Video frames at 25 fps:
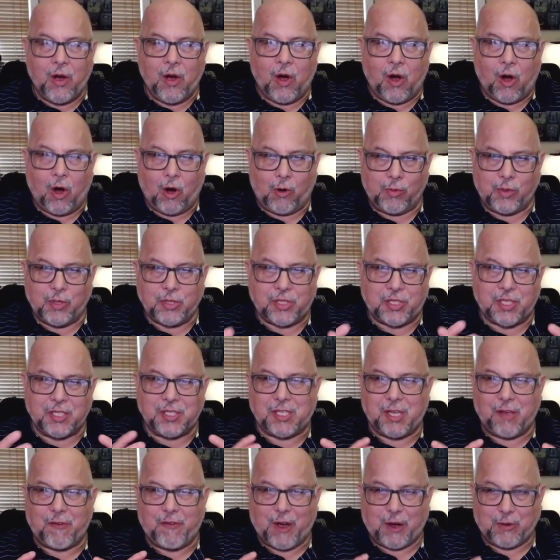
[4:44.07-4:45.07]
almost as
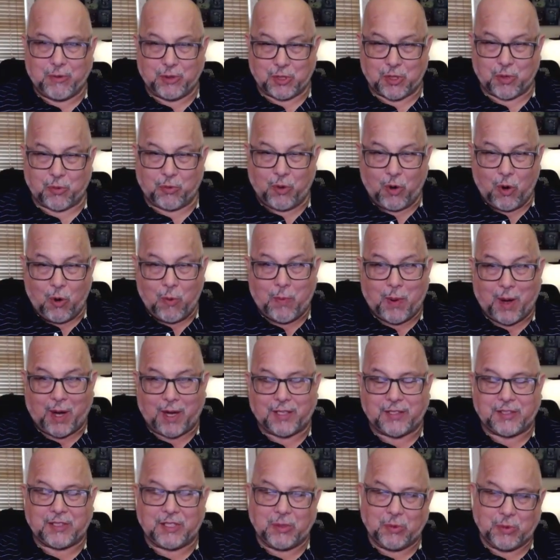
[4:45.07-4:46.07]
if I was a
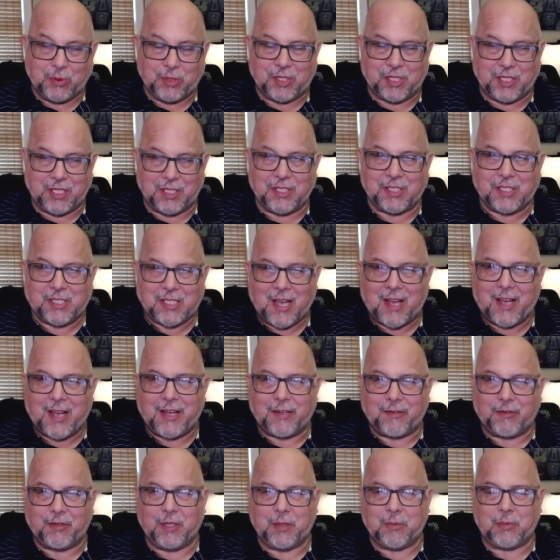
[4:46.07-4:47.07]
robot that was inside
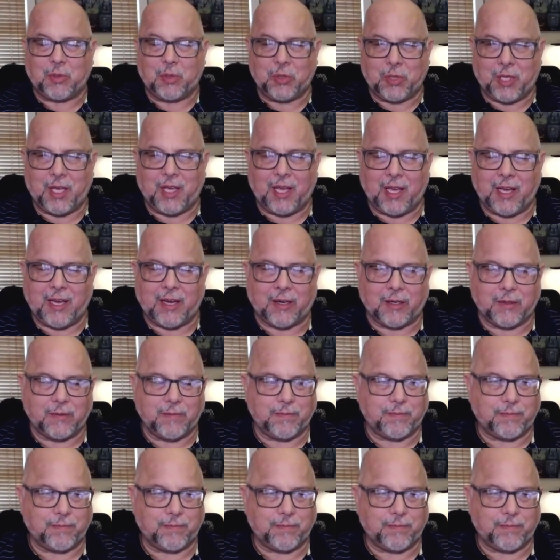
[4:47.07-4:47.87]
of him looking out.